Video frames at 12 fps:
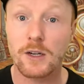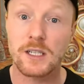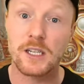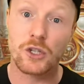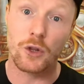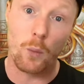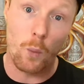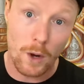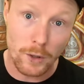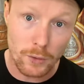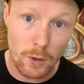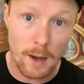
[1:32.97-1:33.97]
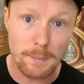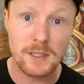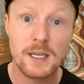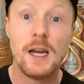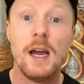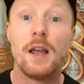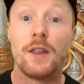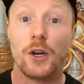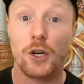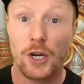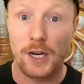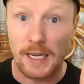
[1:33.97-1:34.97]
These are the 1-drops that are
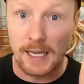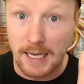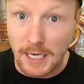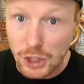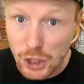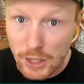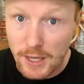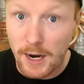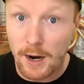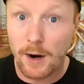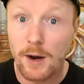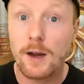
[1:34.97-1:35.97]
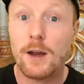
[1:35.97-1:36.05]
going to get you there.